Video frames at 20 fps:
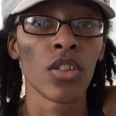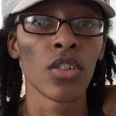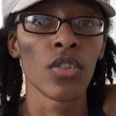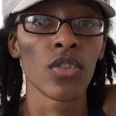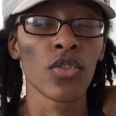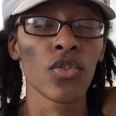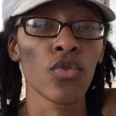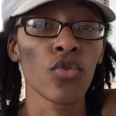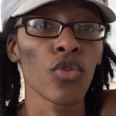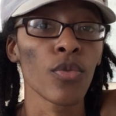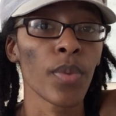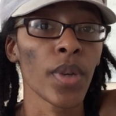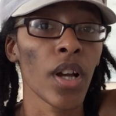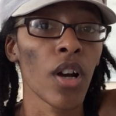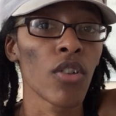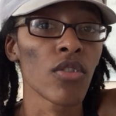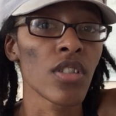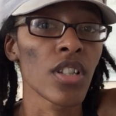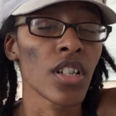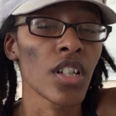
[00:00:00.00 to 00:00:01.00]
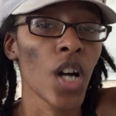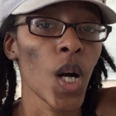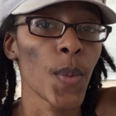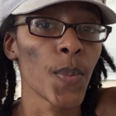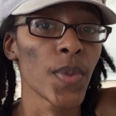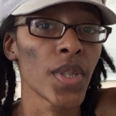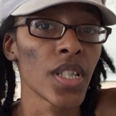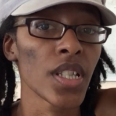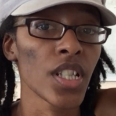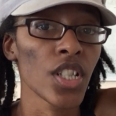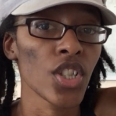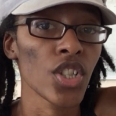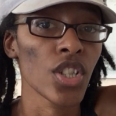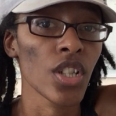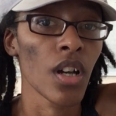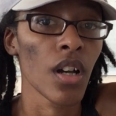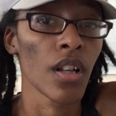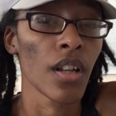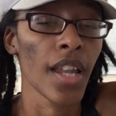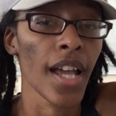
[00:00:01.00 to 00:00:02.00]
scoping out your
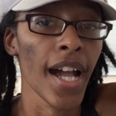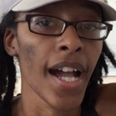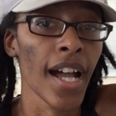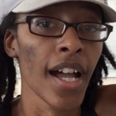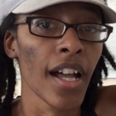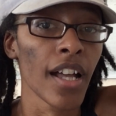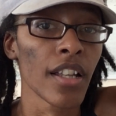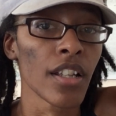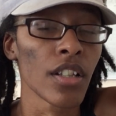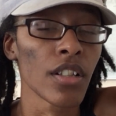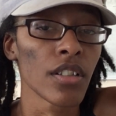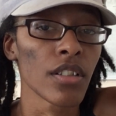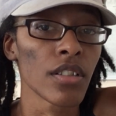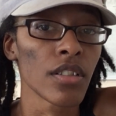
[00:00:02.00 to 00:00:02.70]
competition and